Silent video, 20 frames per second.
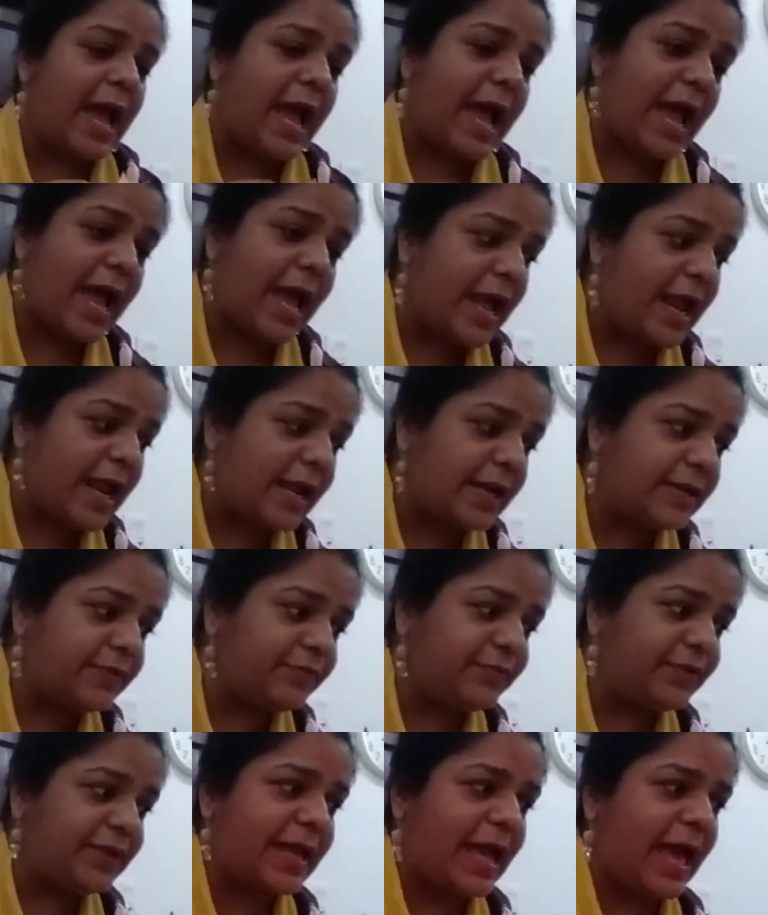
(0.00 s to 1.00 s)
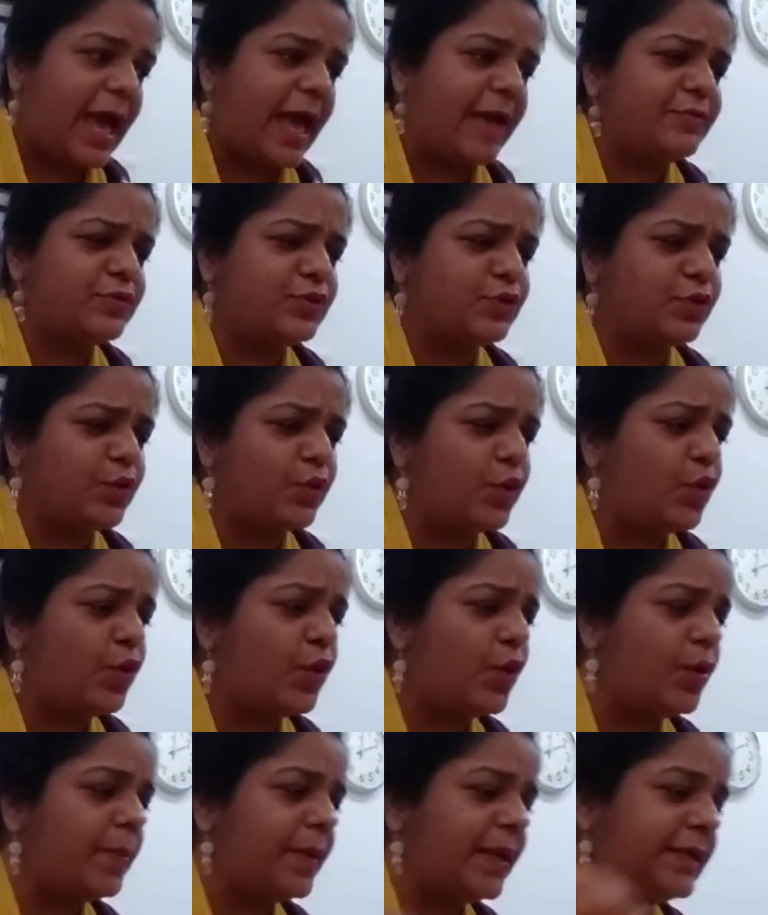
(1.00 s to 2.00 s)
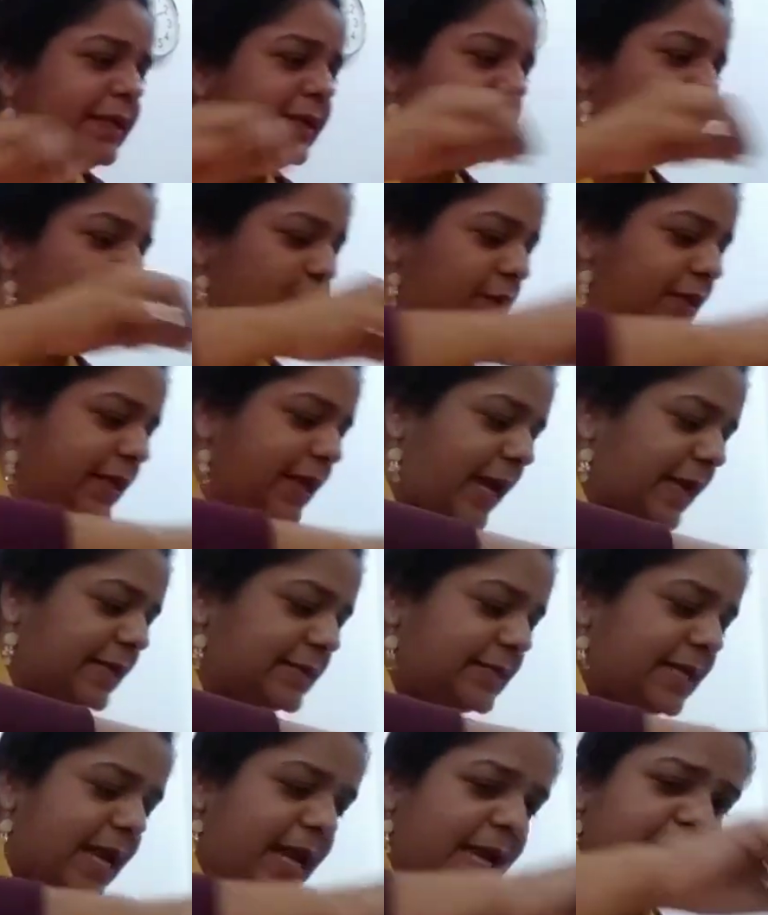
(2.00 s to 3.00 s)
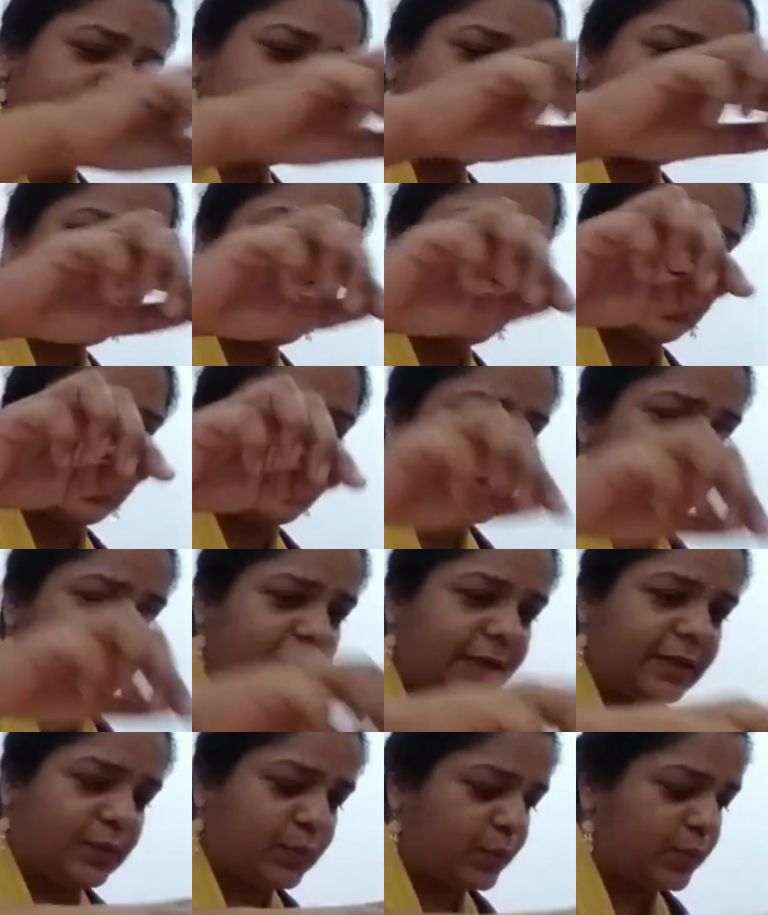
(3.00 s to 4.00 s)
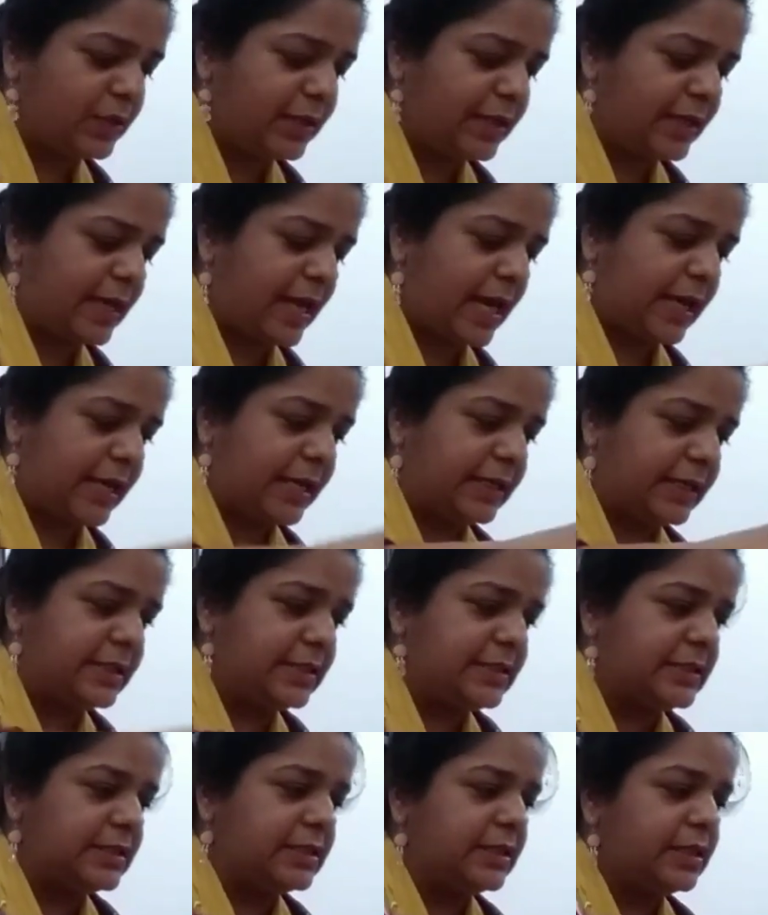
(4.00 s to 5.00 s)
and we have so many googly eyes. I show you my googly eyes.